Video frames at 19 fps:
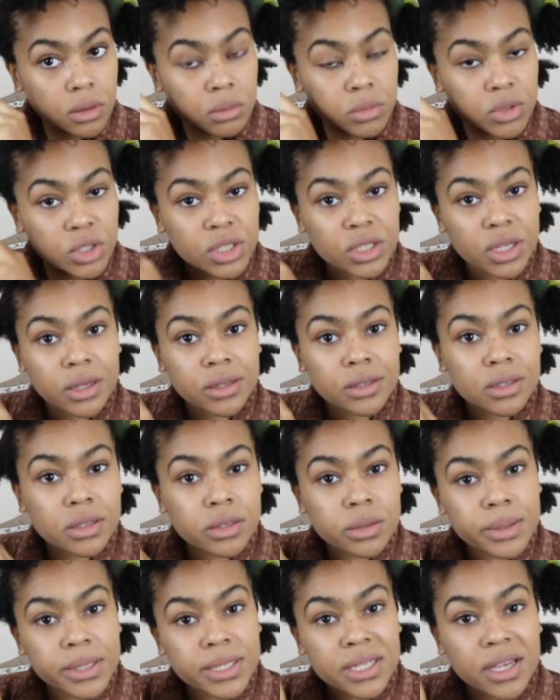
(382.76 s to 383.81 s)
I'm just going to
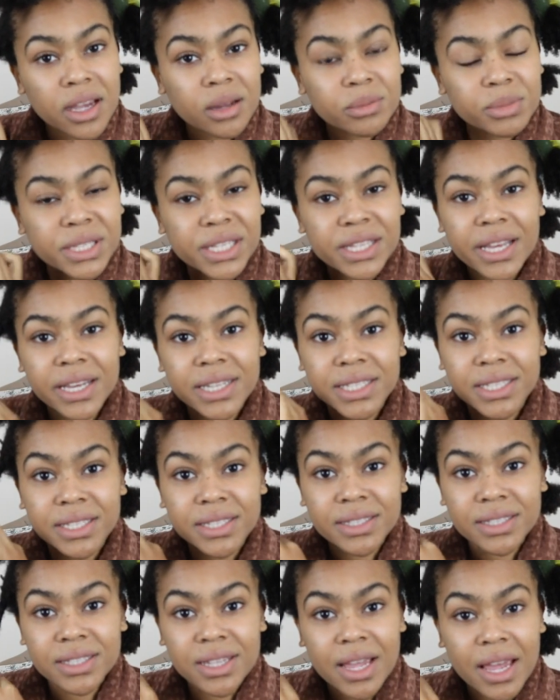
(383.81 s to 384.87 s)
twist it up so that it
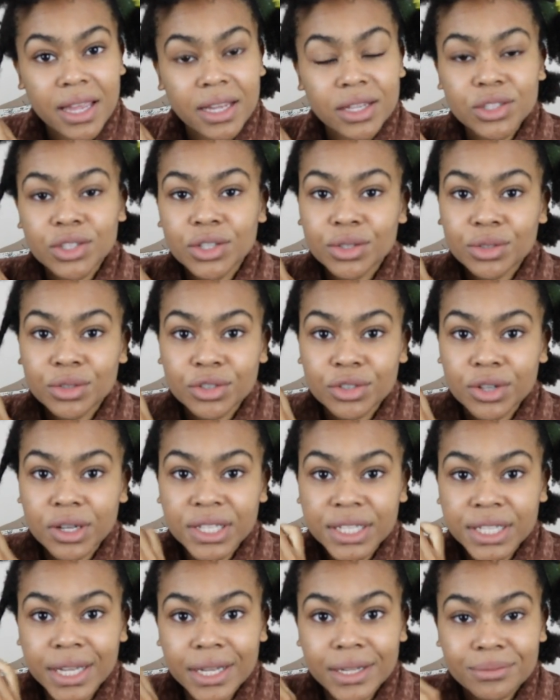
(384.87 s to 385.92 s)
doesn't stay too
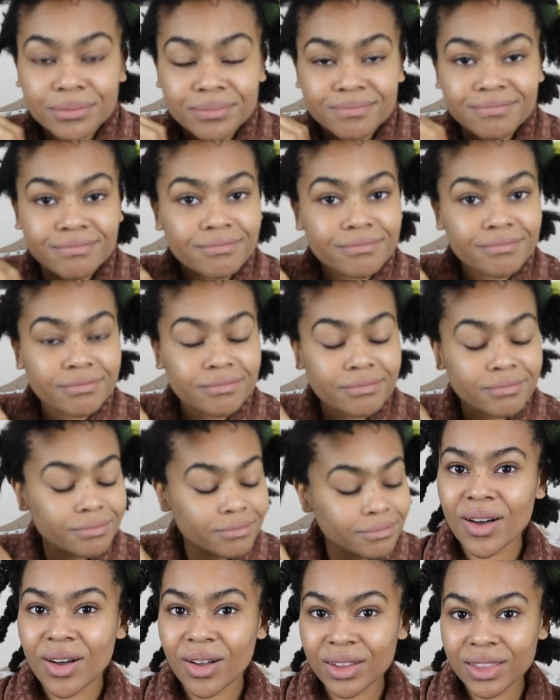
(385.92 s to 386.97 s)
shrunken.
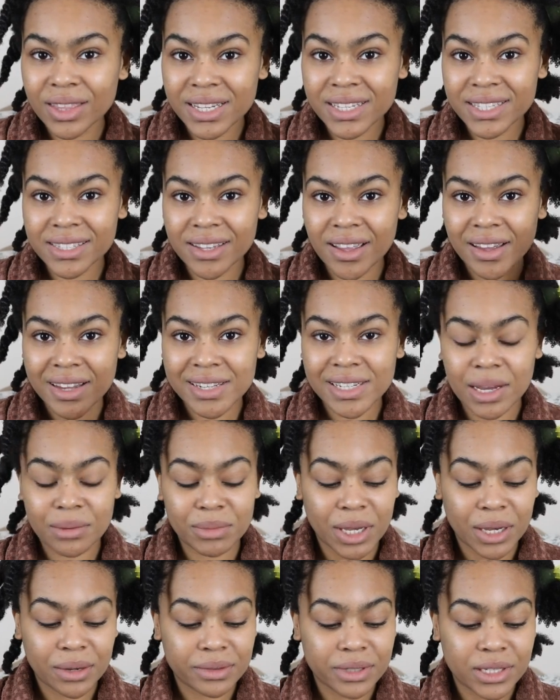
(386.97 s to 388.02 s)
On this side, I'm
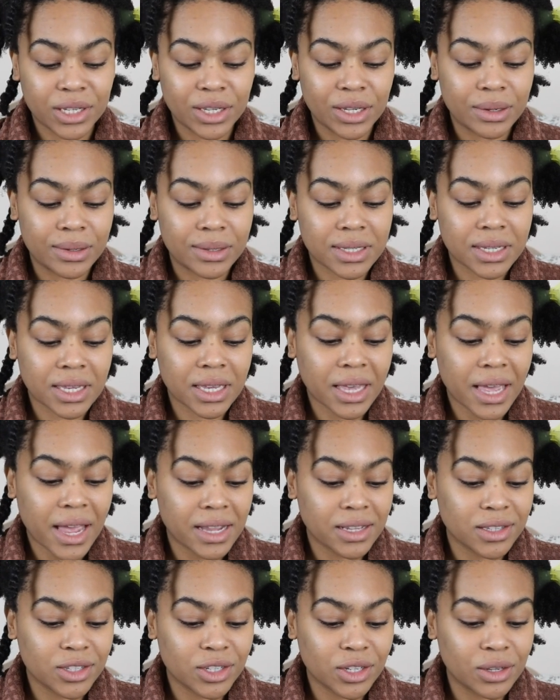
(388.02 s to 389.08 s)
going to use
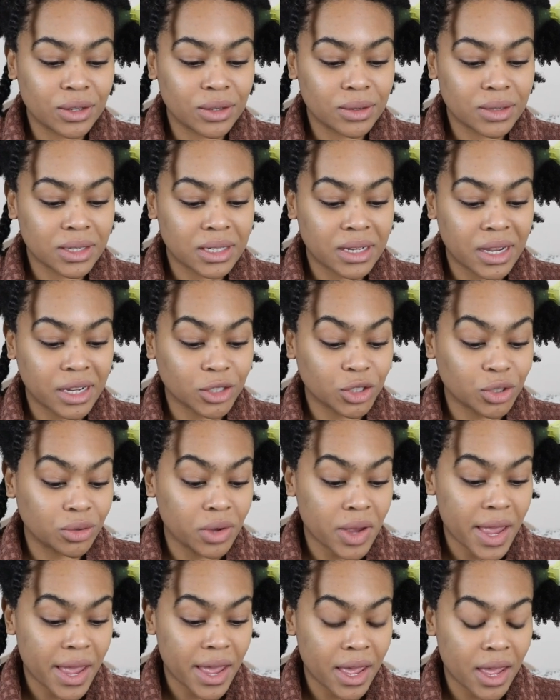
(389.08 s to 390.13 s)
Cantu's Natural
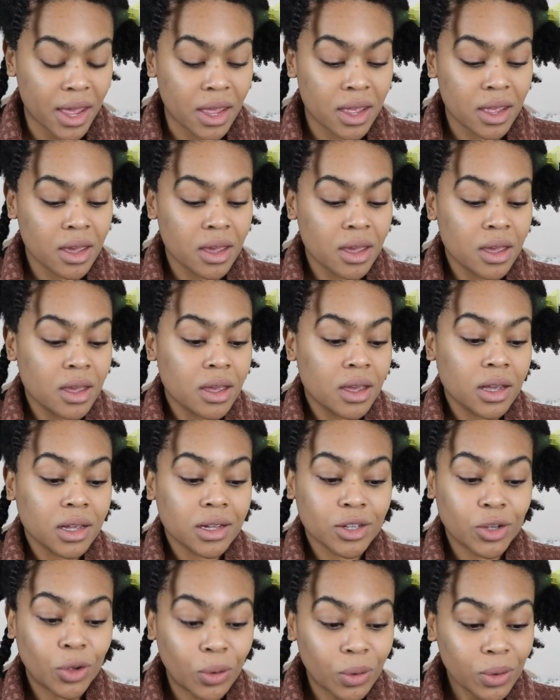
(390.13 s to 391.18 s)
Hair
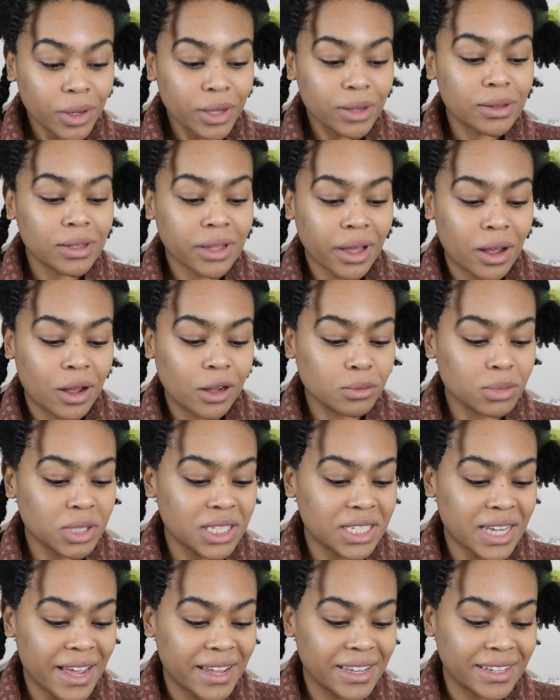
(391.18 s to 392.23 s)
Coil Calm
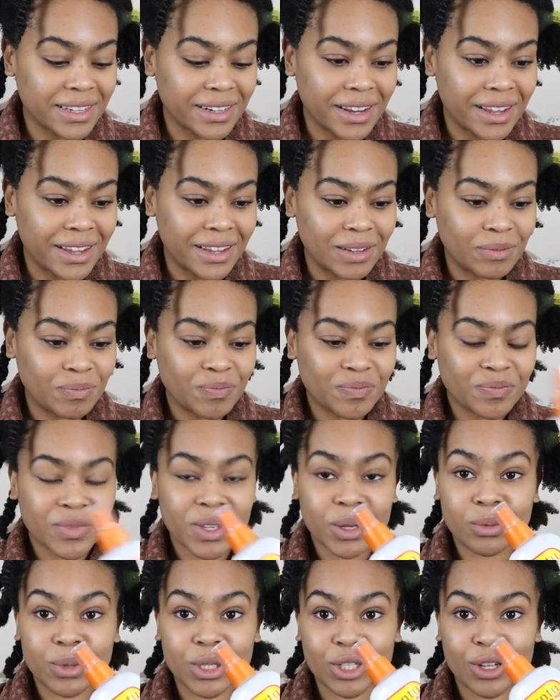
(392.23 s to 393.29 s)
Detangler,
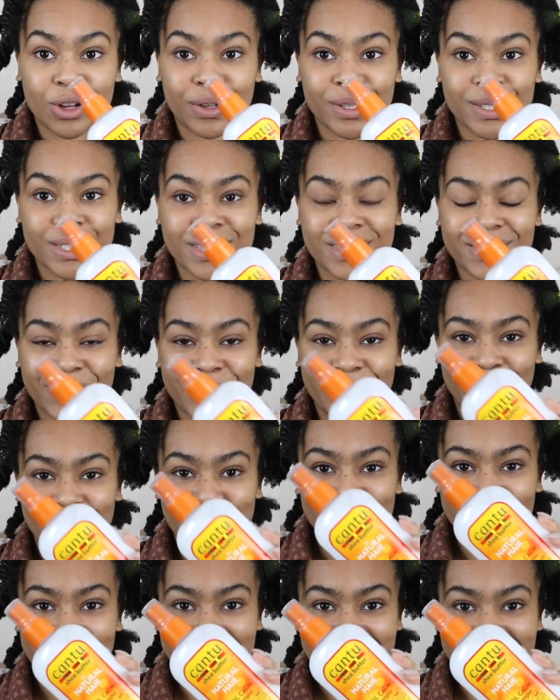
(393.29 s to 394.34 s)
which costs
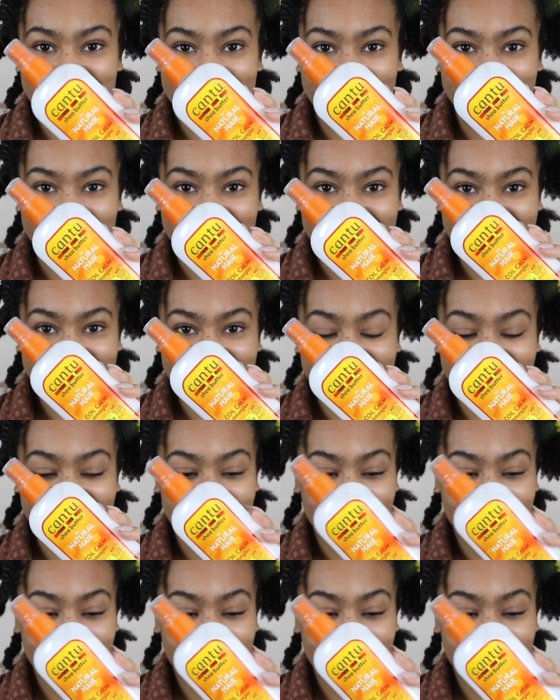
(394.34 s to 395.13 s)
£4.99